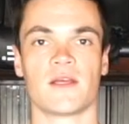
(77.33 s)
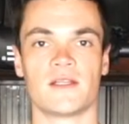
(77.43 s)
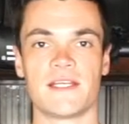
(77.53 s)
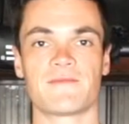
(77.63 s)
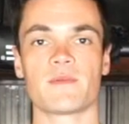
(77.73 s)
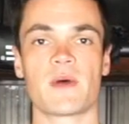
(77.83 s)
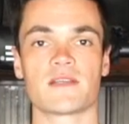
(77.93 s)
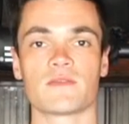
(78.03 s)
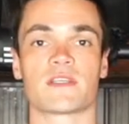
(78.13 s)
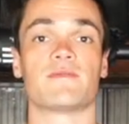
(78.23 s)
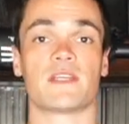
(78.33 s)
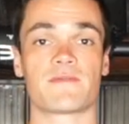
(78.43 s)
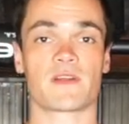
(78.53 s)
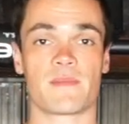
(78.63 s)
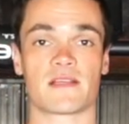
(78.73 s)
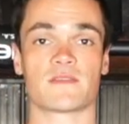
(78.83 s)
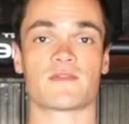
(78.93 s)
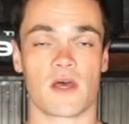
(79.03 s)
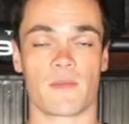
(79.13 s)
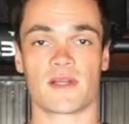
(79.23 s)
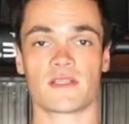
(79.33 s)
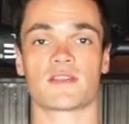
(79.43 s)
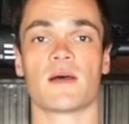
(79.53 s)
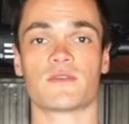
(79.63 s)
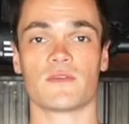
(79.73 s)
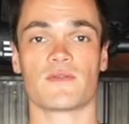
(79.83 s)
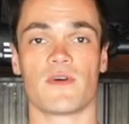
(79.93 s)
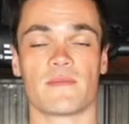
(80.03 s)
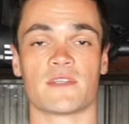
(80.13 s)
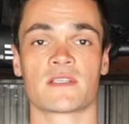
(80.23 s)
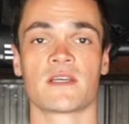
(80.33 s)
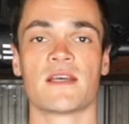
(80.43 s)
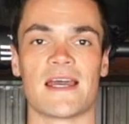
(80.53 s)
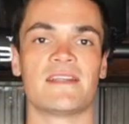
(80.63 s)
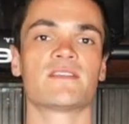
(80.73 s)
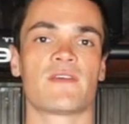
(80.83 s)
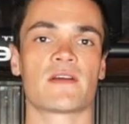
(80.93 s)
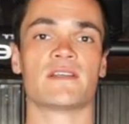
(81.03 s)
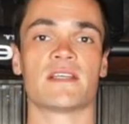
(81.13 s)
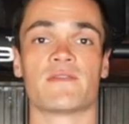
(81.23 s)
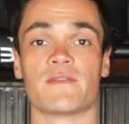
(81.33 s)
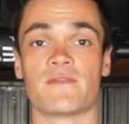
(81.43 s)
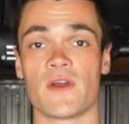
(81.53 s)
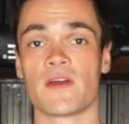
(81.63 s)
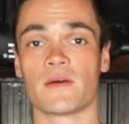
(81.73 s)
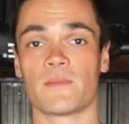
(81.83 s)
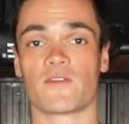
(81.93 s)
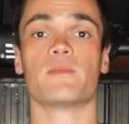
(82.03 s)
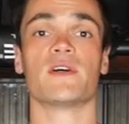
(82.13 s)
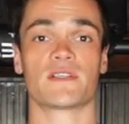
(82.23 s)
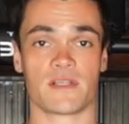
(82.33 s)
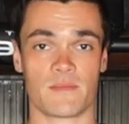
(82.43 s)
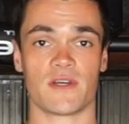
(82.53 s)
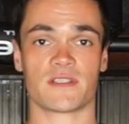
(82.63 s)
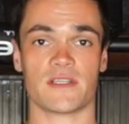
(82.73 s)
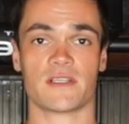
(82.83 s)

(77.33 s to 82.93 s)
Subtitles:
Different muscles have different amounts of type 1 and type 2 fibers, and this varies even further from person to person.